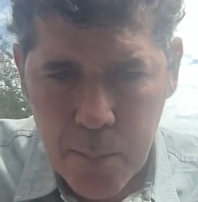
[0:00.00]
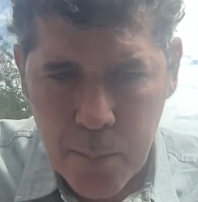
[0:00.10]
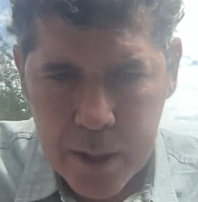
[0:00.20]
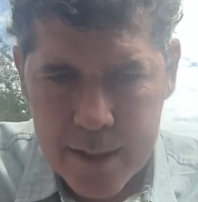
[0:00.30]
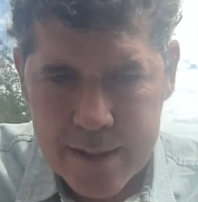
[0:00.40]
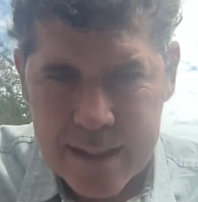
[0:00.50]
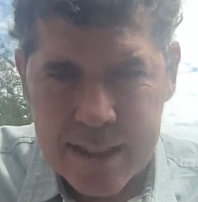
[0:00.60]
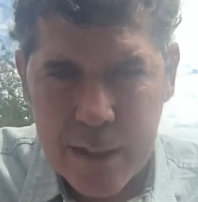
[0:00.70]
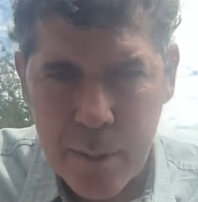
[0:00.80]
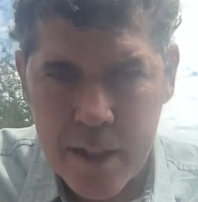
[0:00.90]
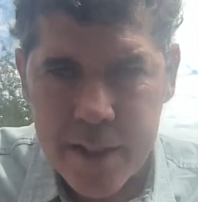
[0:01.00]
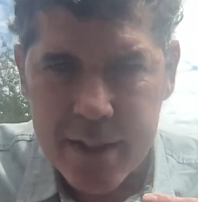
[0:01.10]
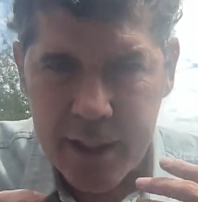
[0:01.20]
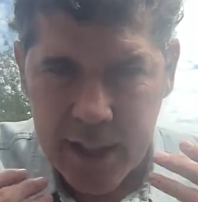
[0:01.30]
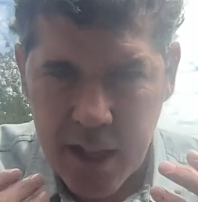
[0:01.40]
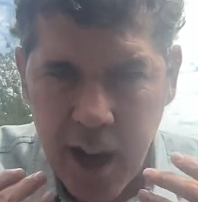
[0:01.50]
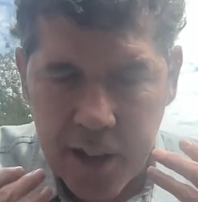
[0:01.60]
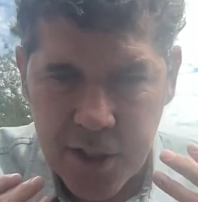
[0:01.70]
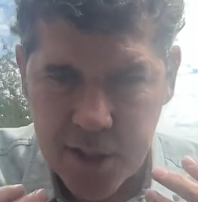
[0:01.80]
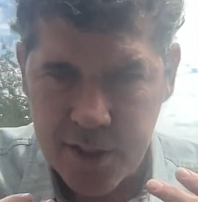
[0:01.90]
but it's limited to the
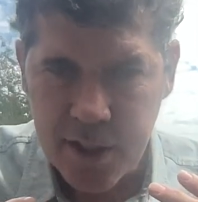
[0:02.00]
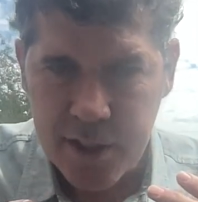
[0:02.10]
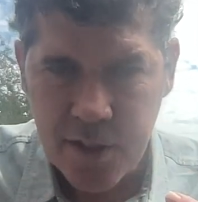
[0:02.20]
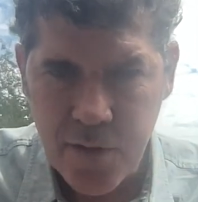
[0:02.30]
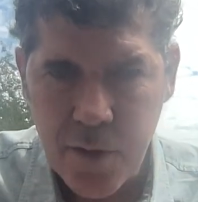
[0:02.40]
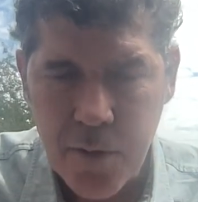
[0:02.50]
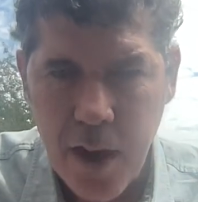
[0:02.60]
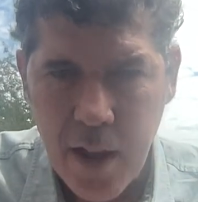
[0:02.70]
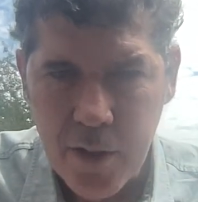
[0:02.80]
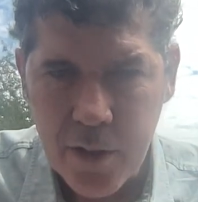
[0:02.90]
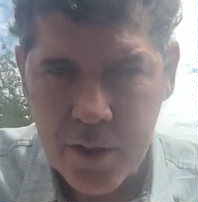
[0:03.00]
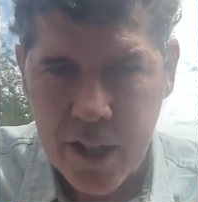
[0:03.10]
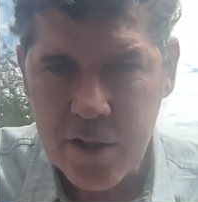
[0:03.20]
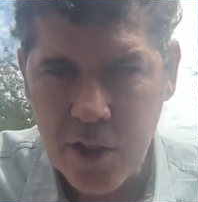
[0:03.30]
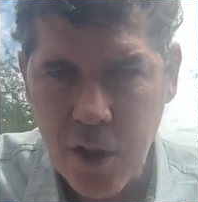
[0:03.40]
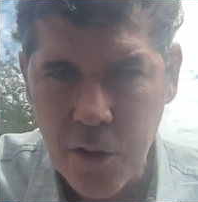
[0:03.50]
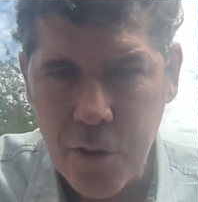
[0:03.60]
consciousness of the father, and that's called